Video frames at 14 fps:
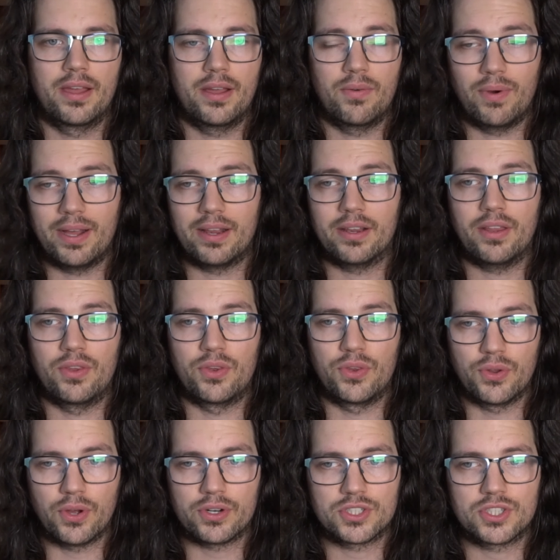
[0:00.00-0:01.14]
Well,
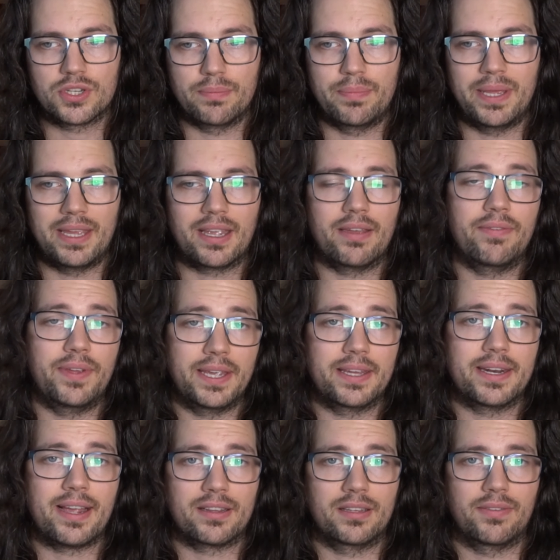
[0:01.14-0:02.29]
not being a vegan
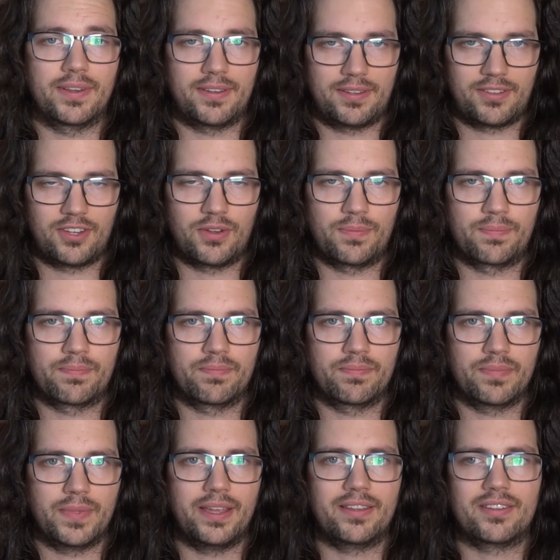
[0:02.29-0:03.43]
activist
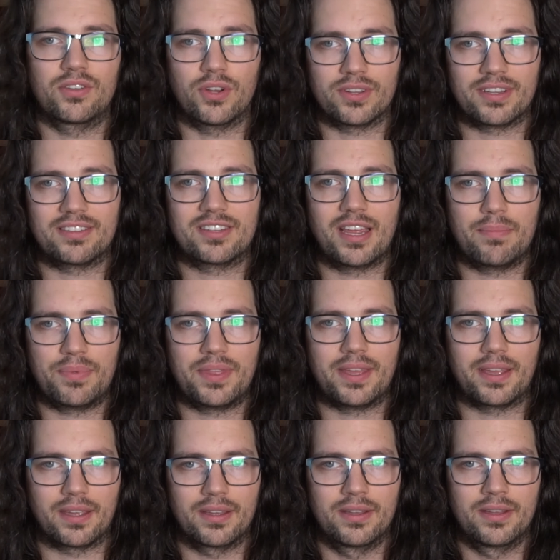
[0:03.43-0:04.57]
is not the same
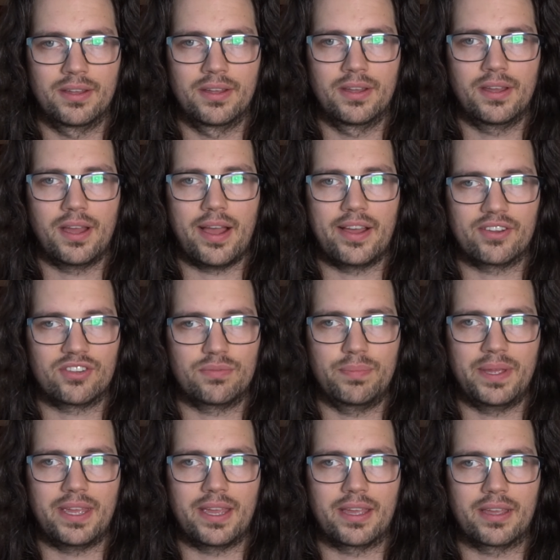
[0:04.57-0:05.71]
thing as
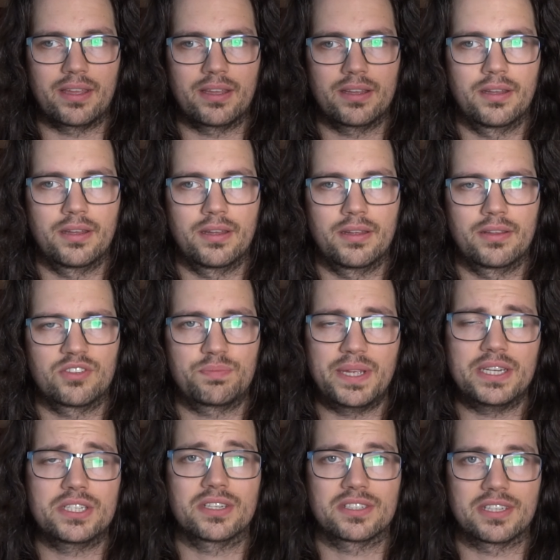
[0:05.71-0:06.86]
being
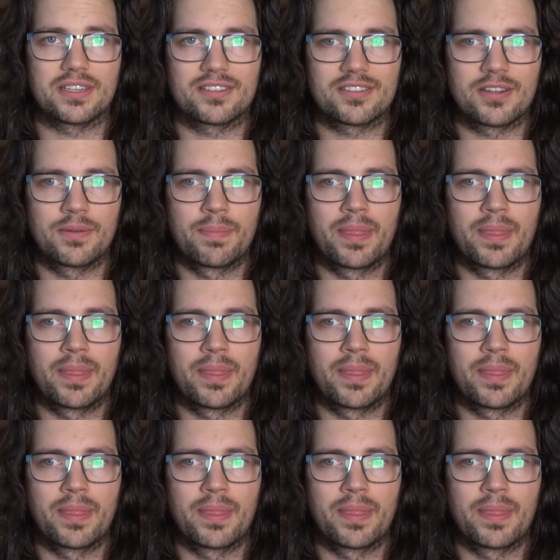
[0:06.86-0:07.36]
speciesist.